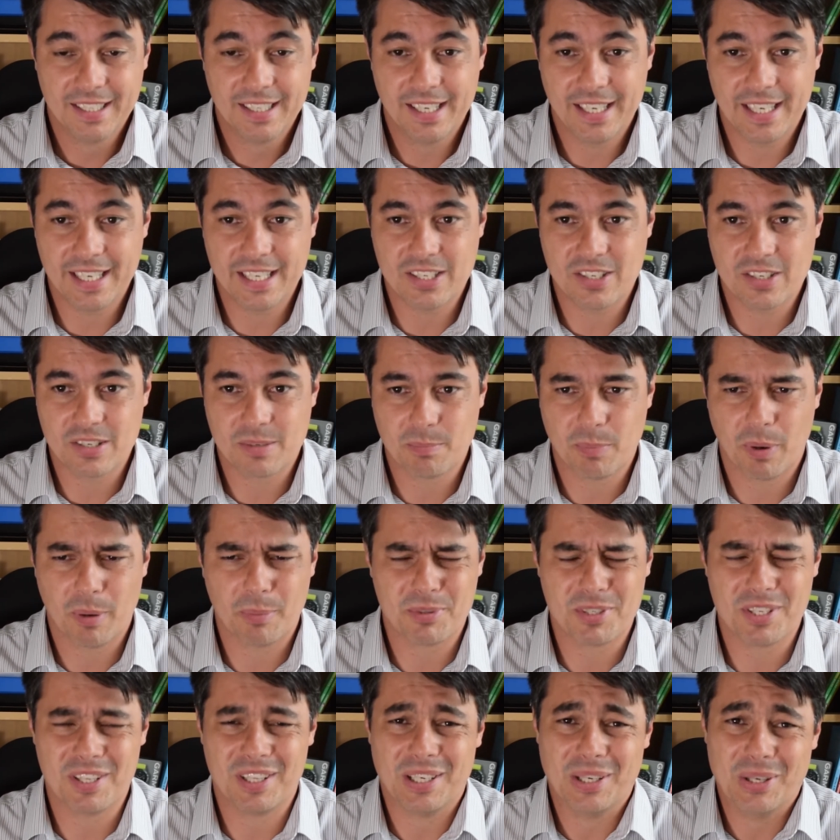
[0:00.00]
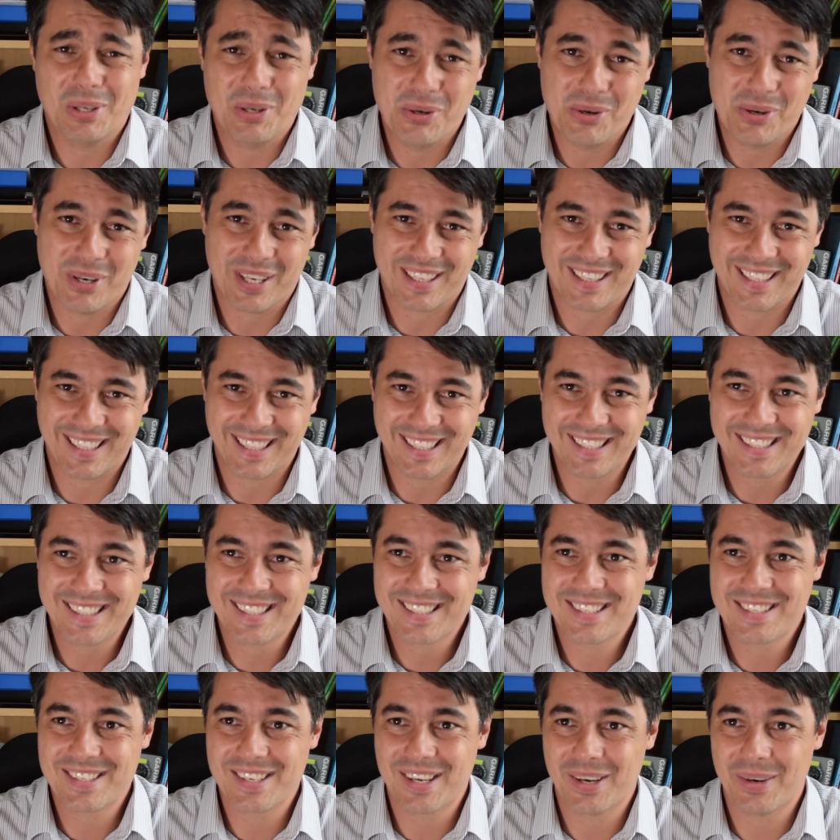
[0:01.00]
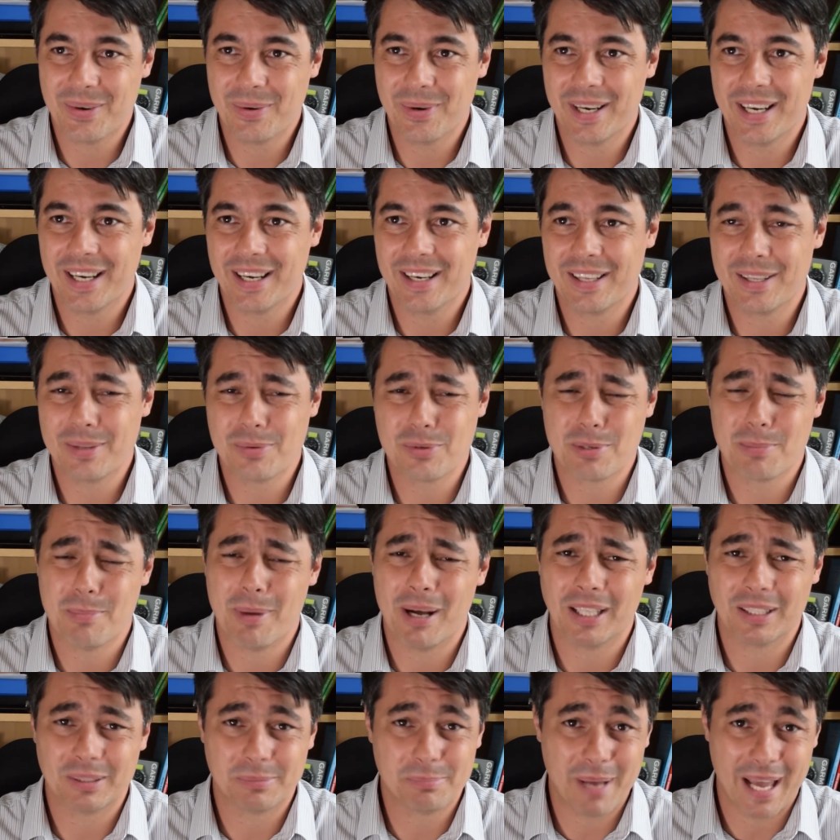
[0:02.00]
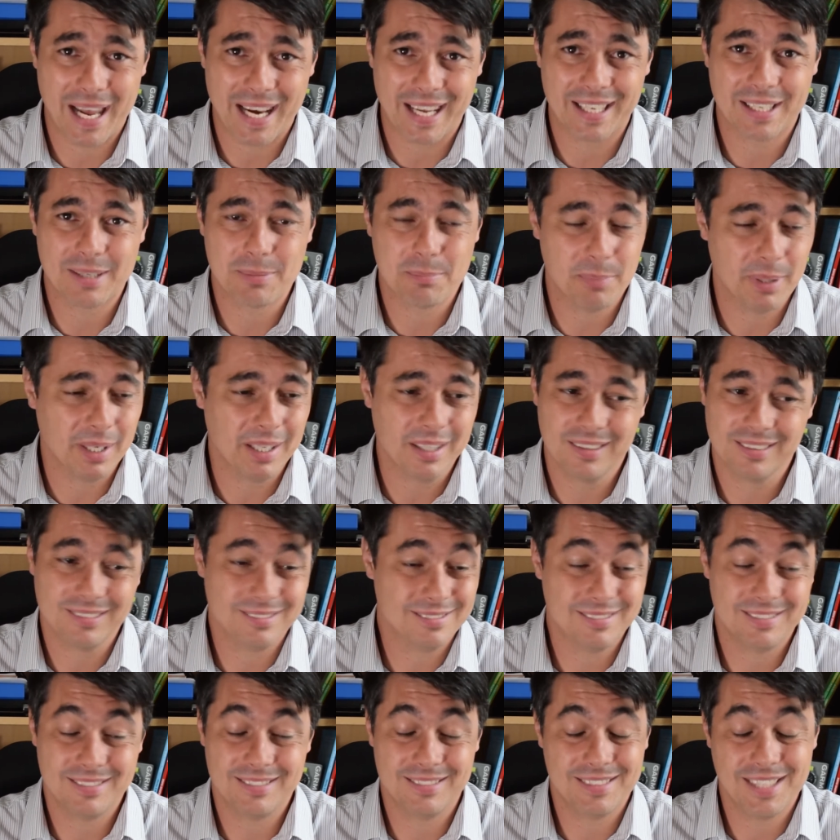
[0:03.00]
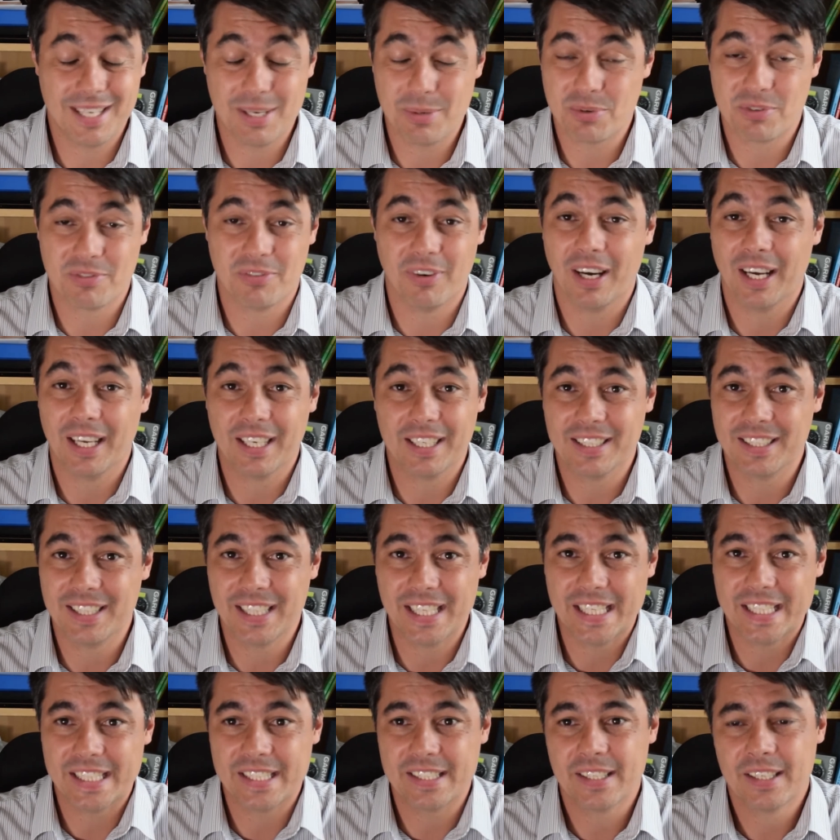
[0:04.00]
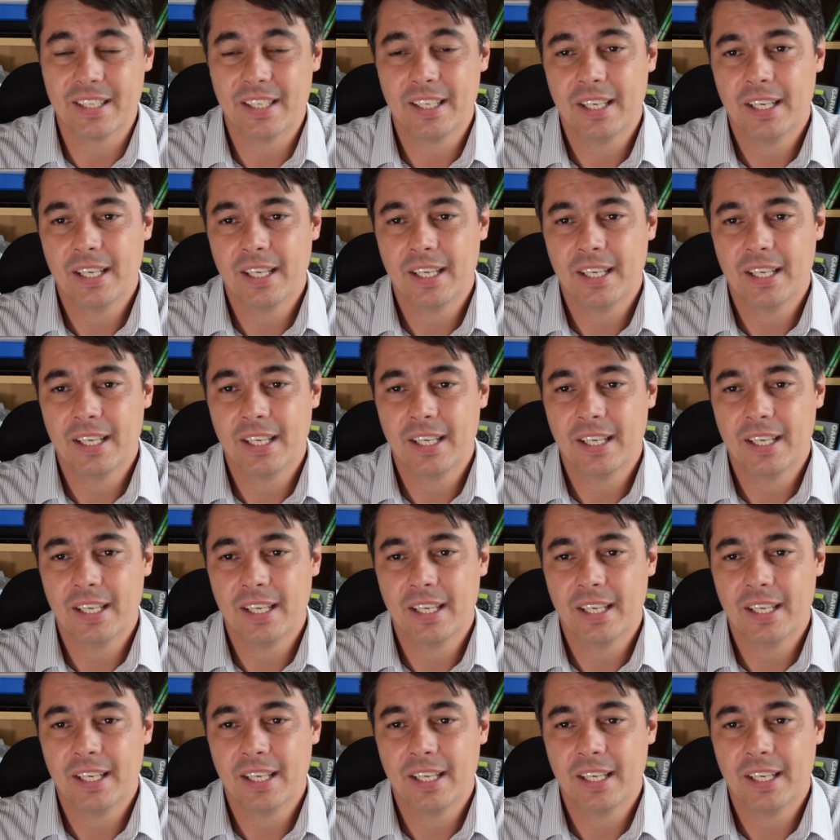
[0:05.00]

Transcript: He just popped to the loo, I think. So there was a mild panic, but it was fine in the end.